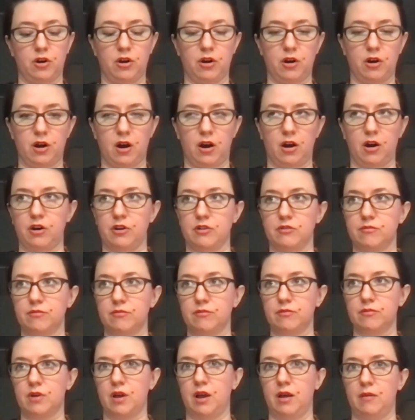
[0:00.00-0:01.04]
our
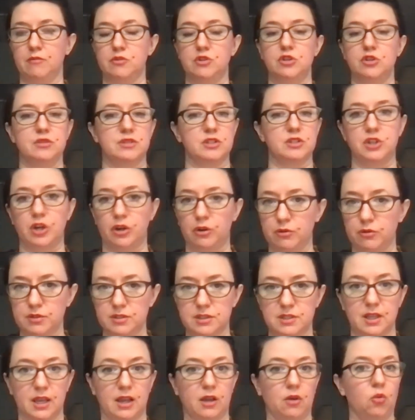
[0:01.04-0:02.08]
do's and
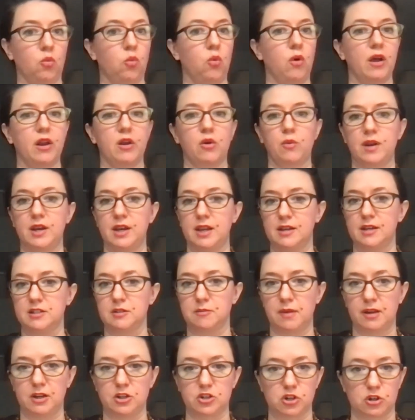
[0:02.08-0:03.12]
don'ts? Like, what do we need to
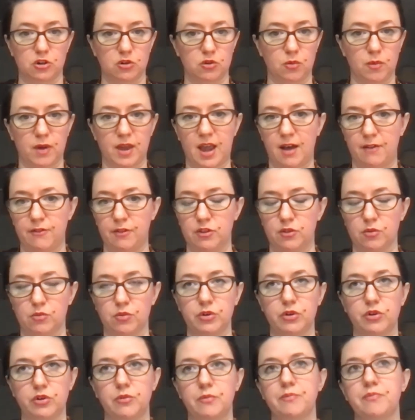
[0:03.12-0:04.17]
make sure that we have in the
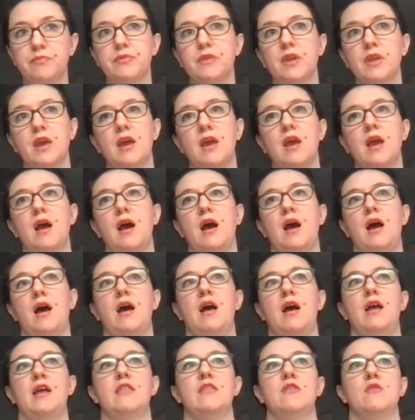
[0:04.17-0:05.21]
room?
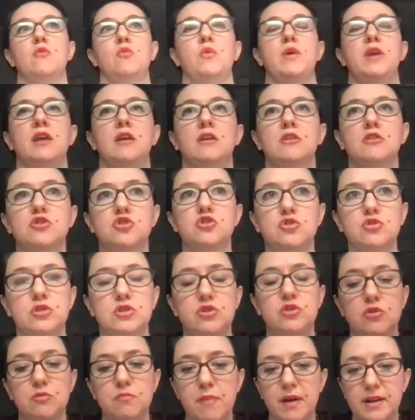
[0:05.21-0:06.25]
We
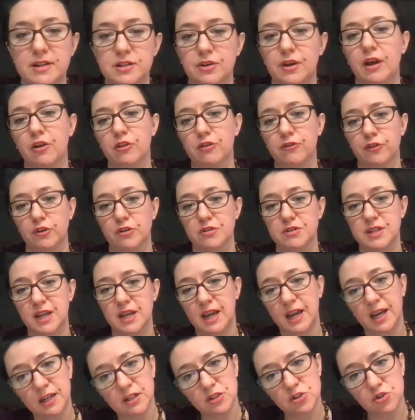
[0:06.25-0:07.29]
do mental health first
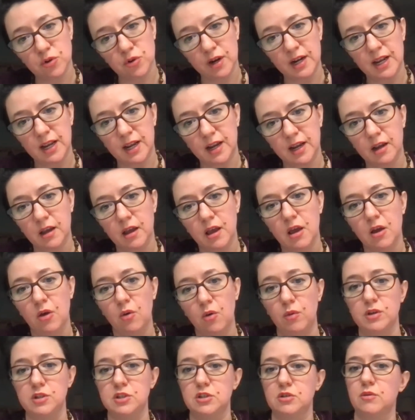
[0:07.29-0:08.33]
aid training.
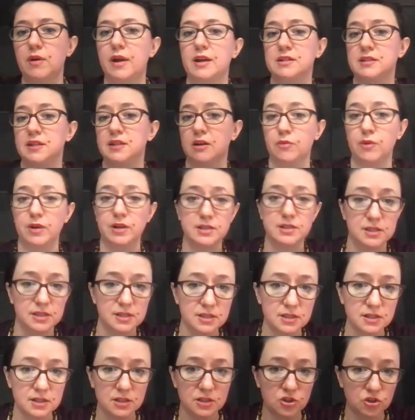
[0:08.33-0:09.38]
We do
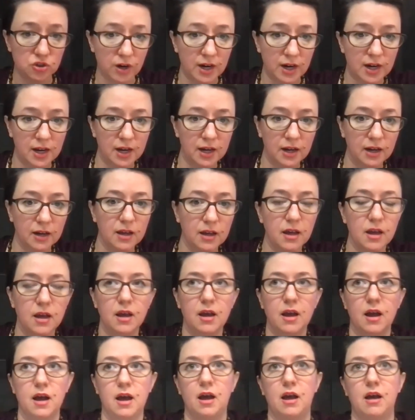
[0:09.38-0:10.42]
anti-racist training,
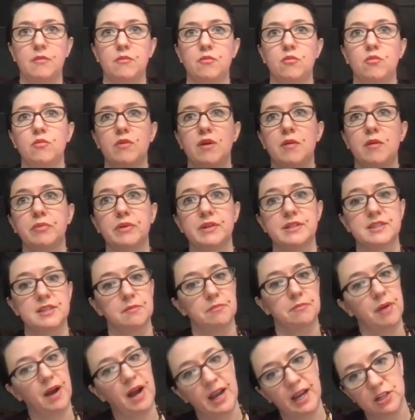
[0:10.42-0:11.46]
implicit
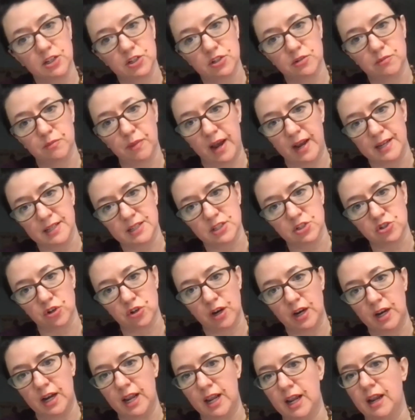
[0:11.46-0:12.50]
bias
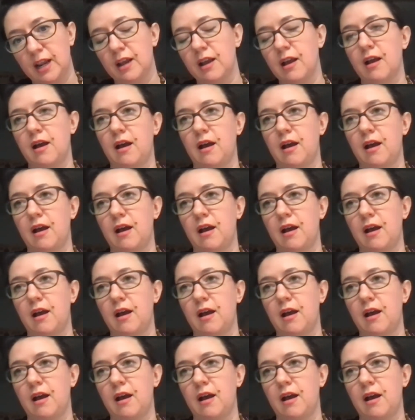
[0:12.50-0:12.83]
training,